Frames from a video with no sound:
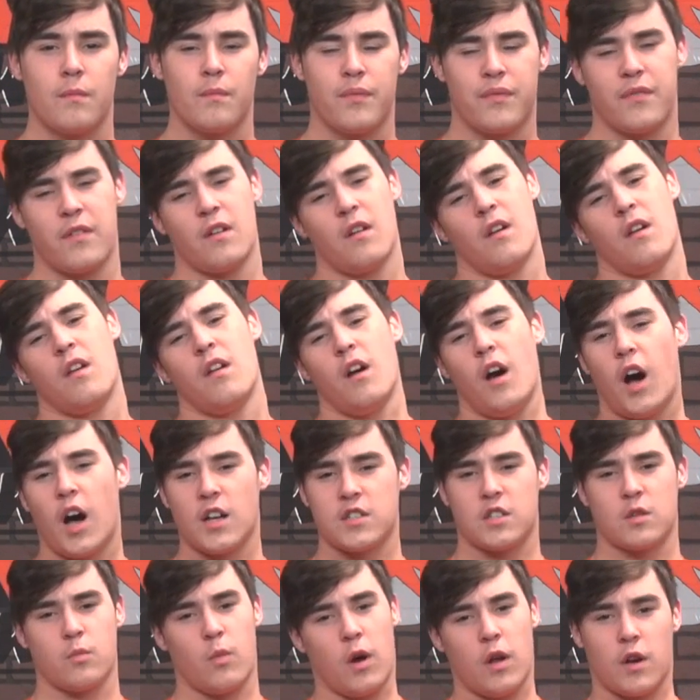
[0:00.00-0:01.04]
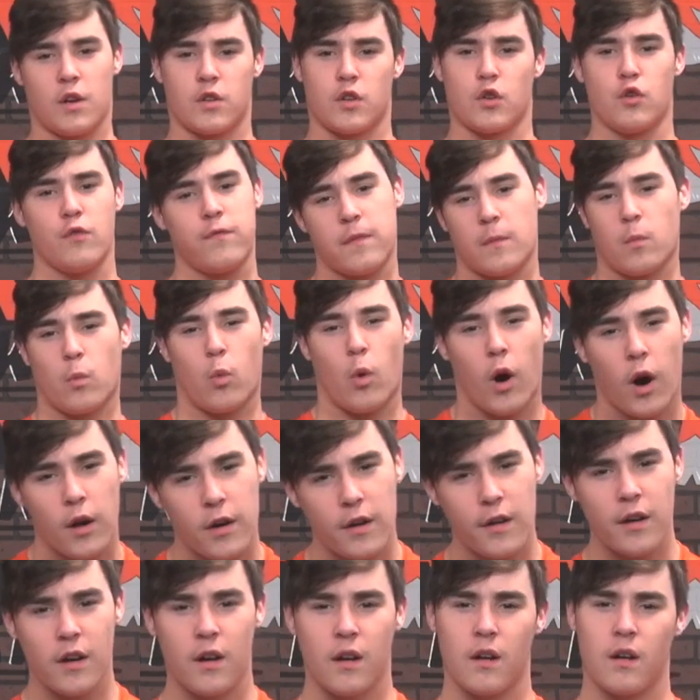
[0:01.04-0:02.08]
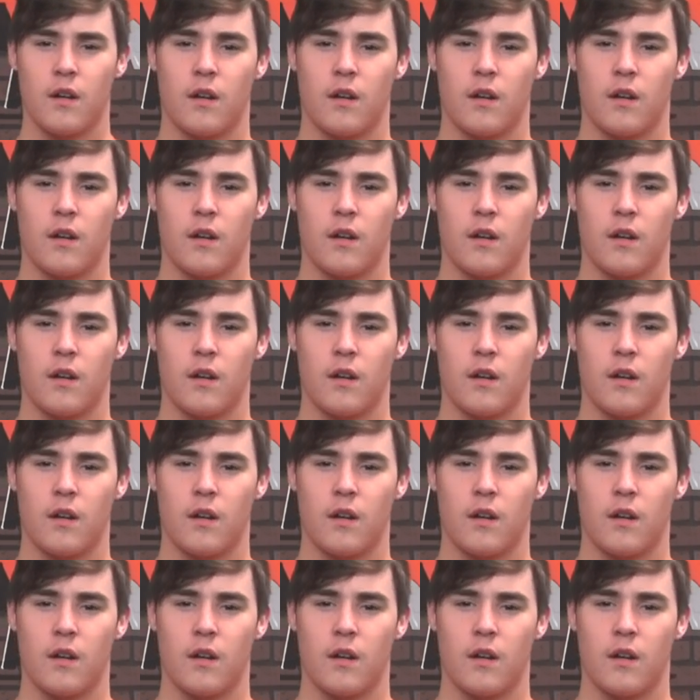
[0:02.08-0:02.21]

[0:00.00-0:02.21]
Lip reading: Pfft. Awesome Waters, are you from water?